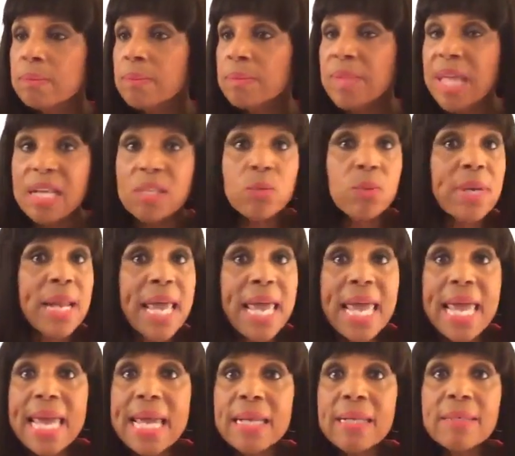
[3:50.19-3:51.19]
That's what I
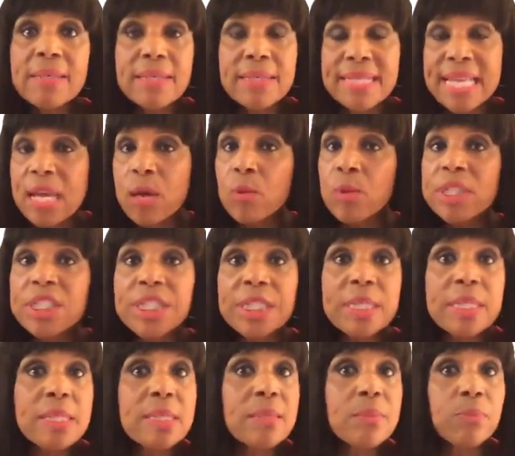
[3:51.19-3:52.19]
ate.
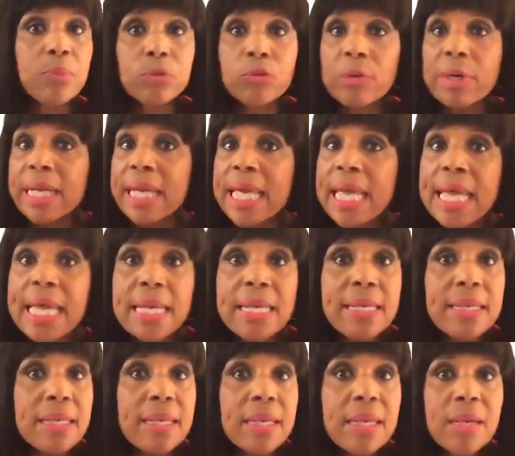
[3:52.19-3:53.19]
Sandwiches,
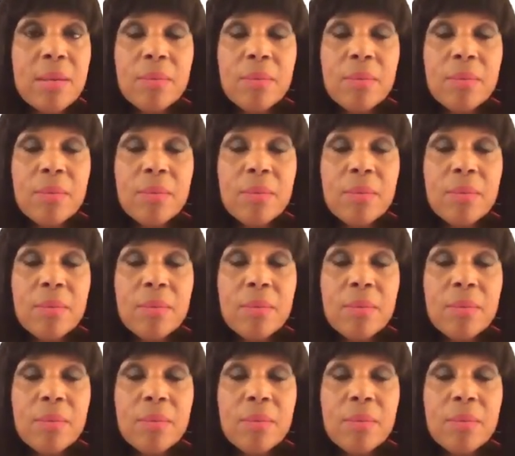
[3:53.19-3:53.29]
bread,